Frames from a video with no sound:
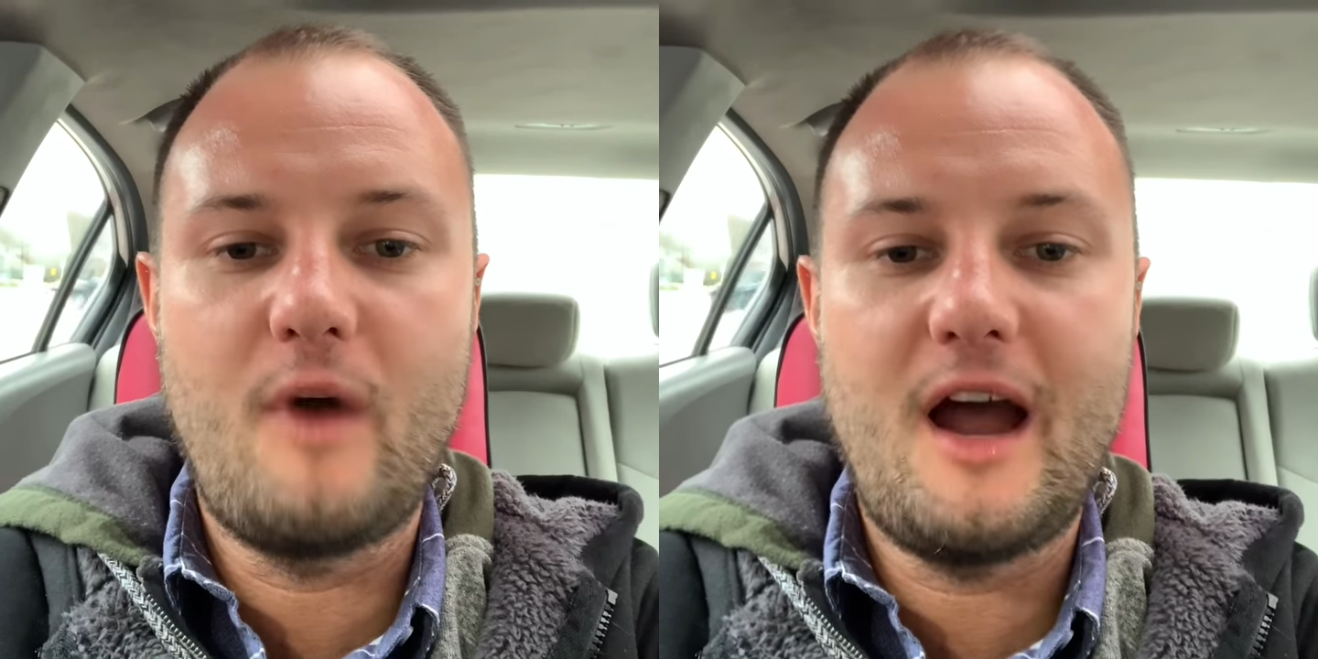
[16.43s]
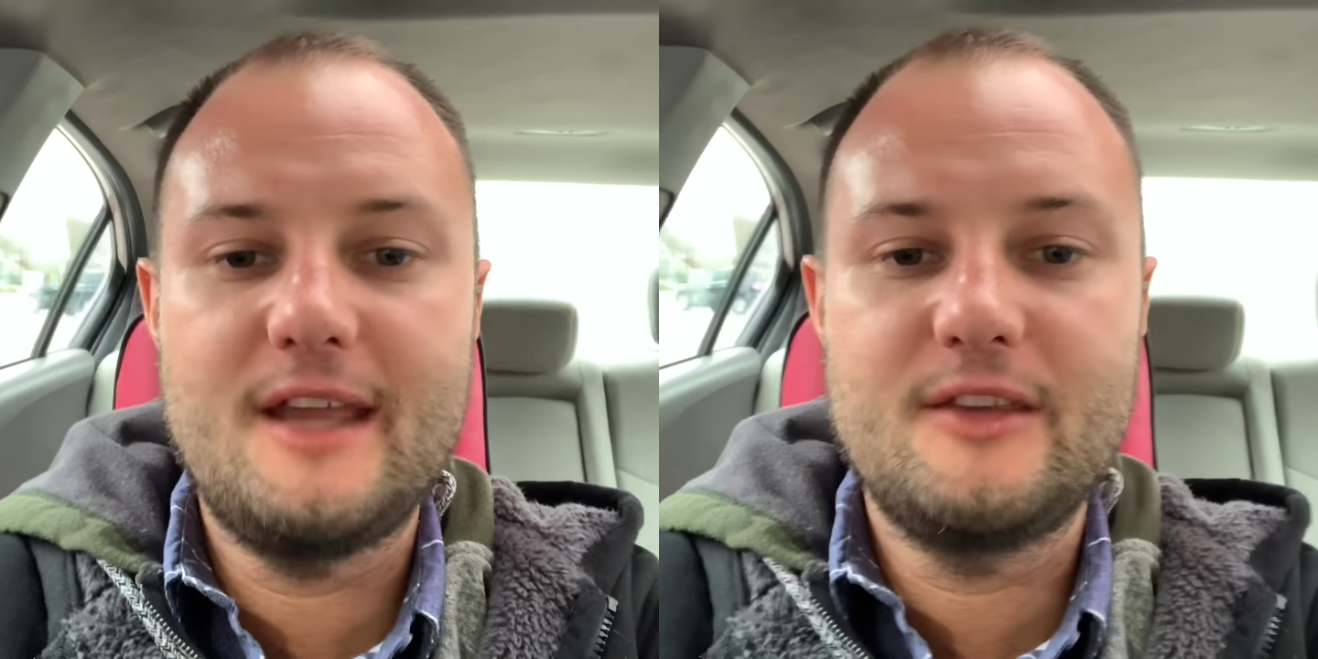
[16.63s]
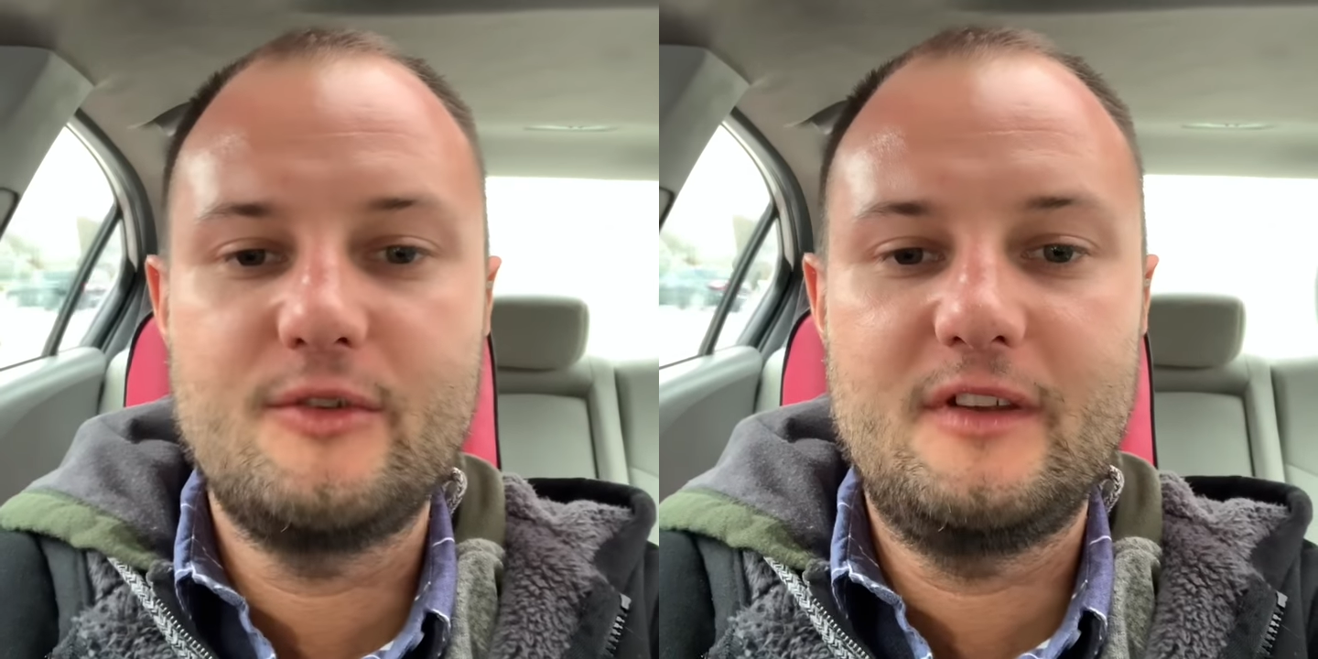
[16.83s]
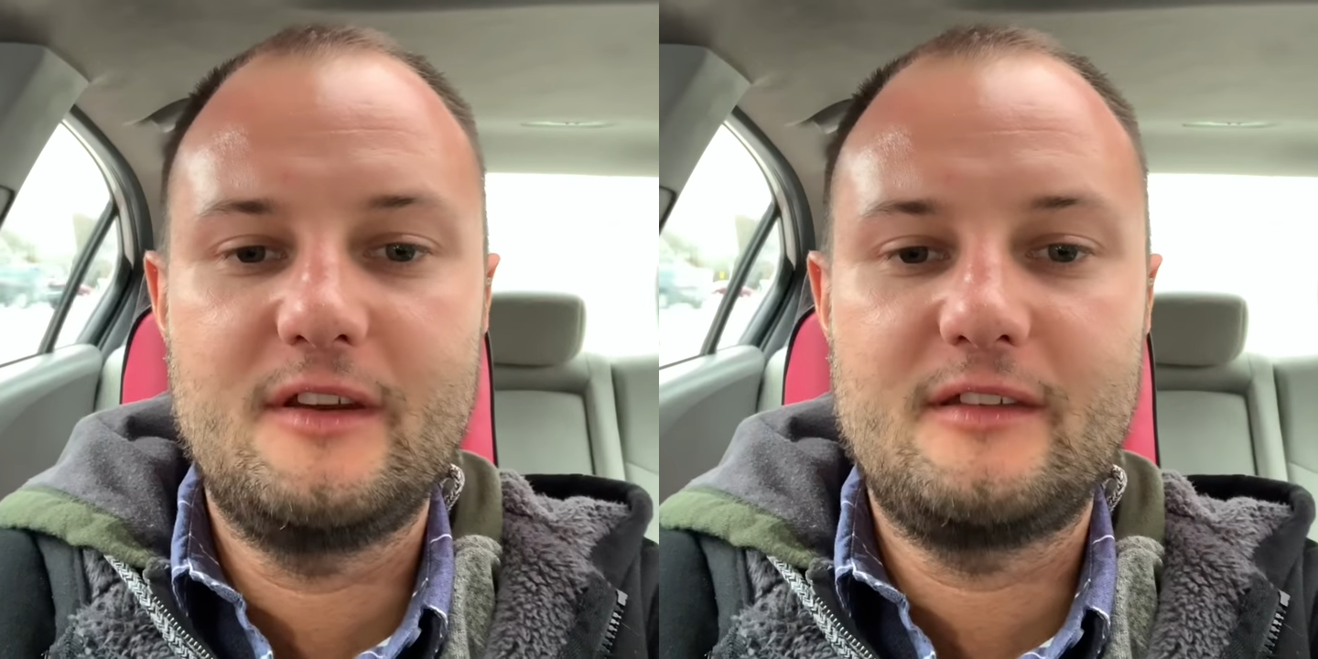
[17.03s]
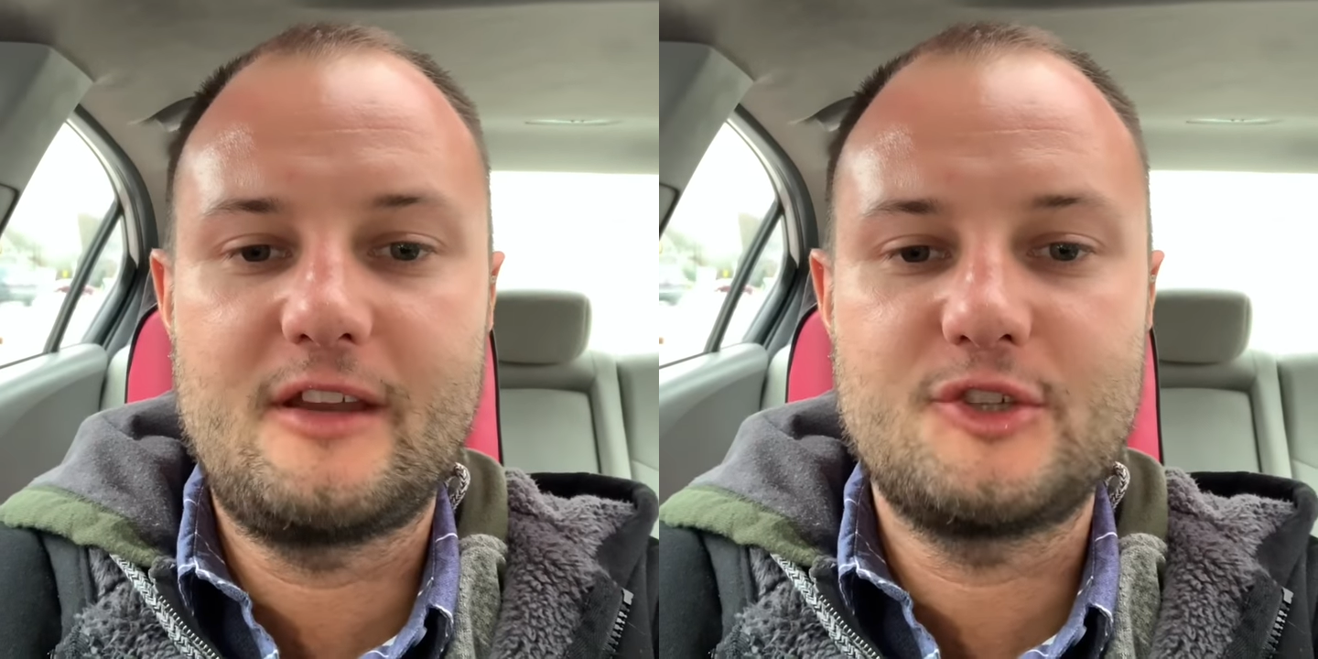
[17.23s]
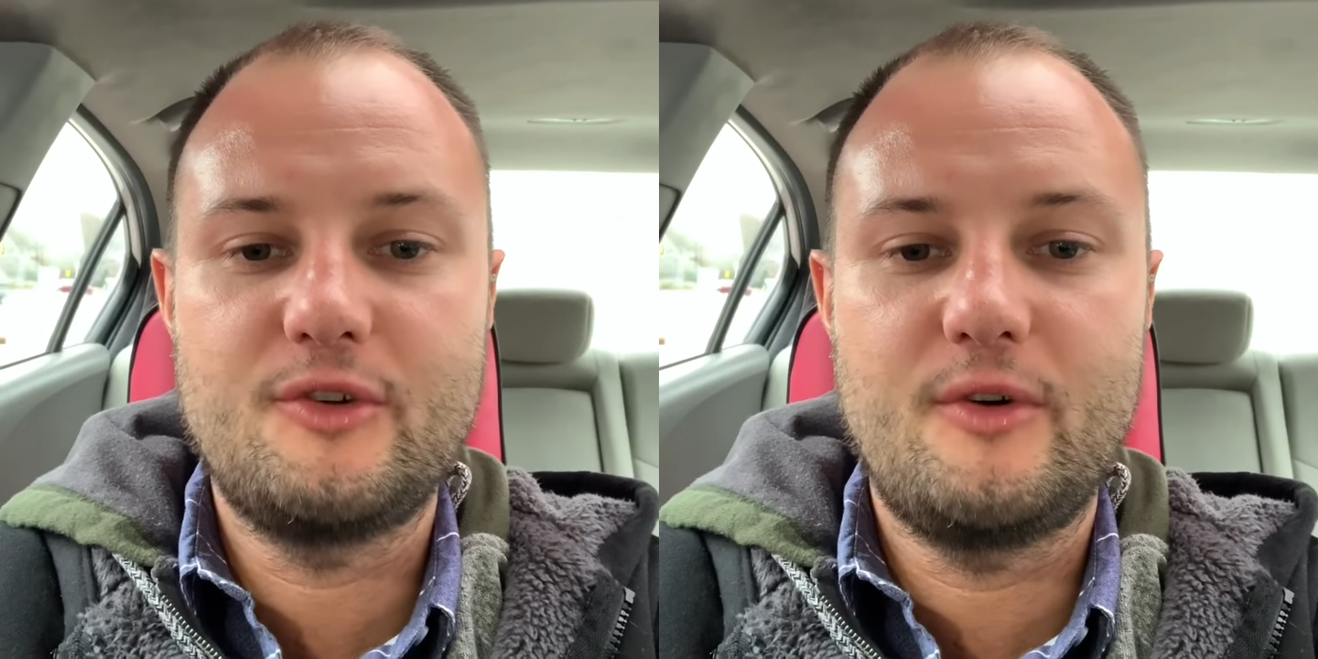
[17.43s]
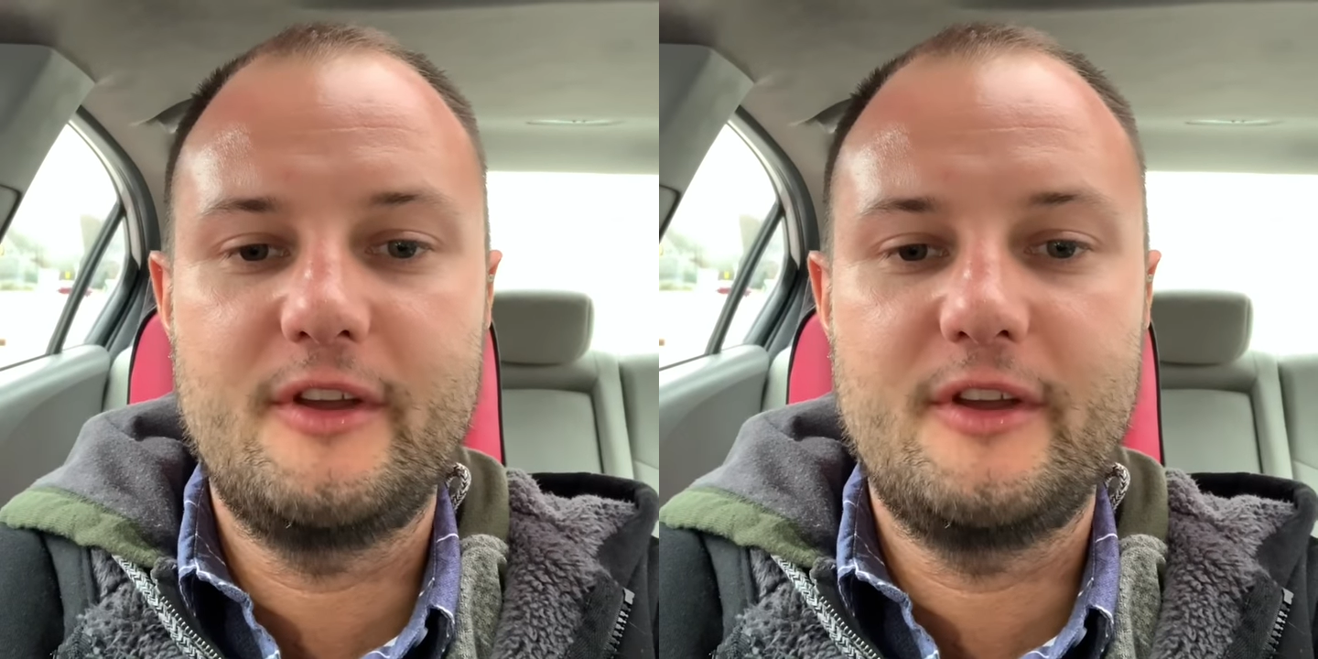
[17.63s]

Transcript: why using essential